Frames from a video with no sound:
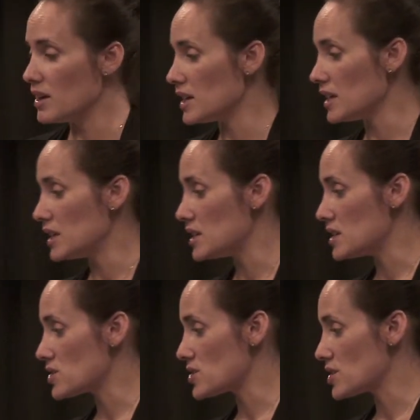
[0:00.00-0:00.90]

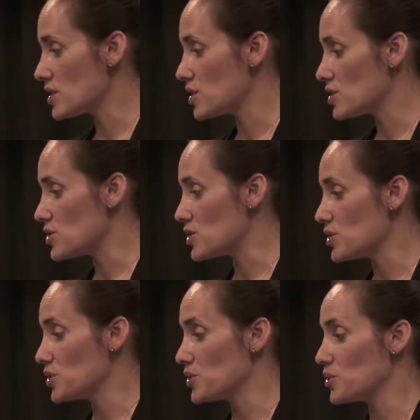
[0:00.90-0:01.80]
is
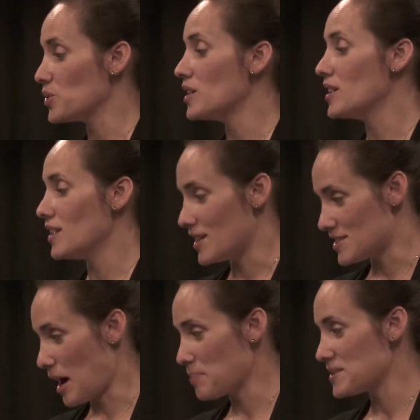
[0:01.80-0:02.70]
to
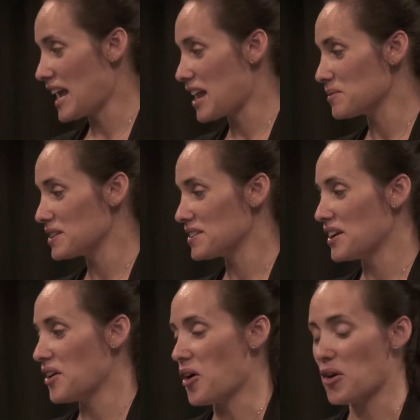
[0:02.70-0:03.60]
adopt an animal in
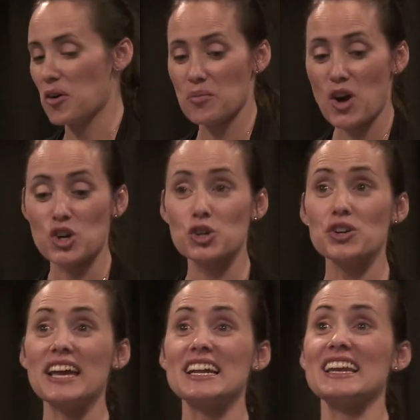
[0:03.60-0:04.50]
their home,
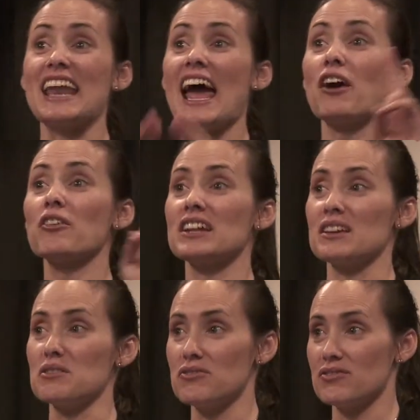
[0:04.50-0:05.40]
create a
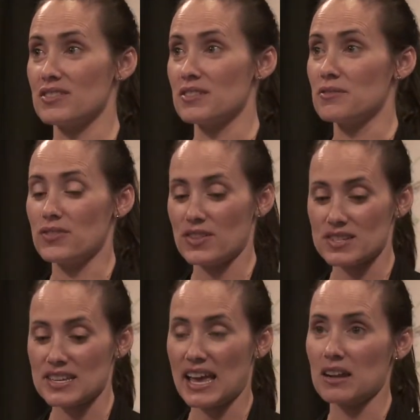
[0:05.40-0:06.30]
narrative for
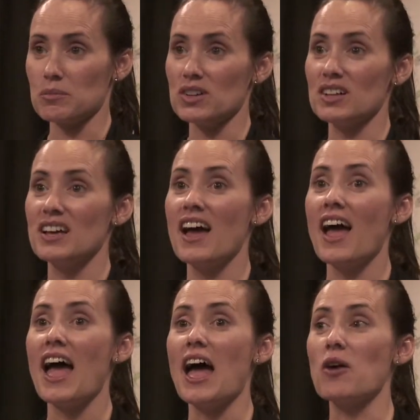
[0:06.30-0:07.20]
this animal,
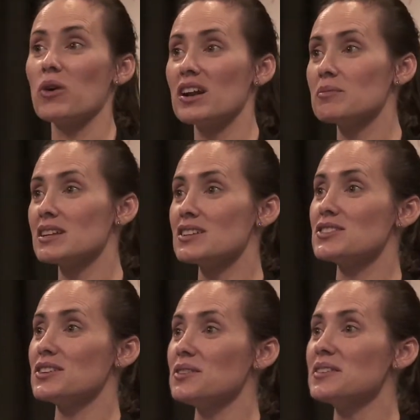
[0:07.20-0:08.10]
and what I'm going to
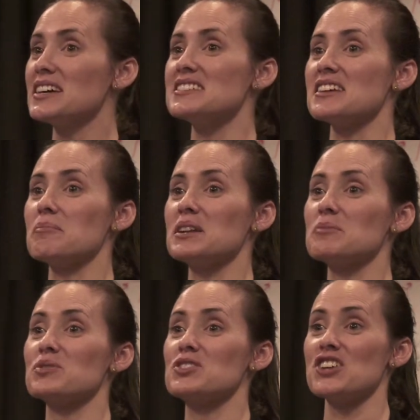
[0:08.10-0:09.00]
do is I'm going to
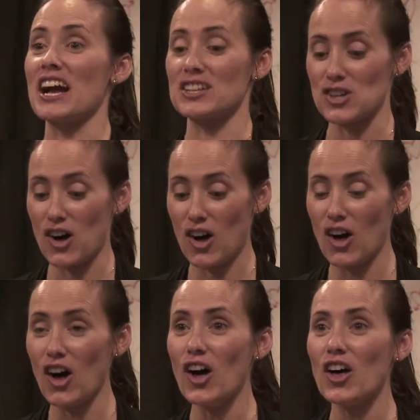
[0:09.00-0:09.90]
project
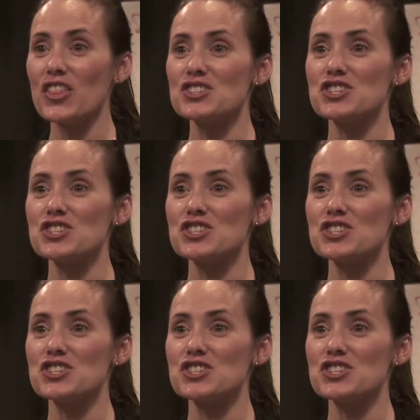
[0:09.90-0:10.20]
all the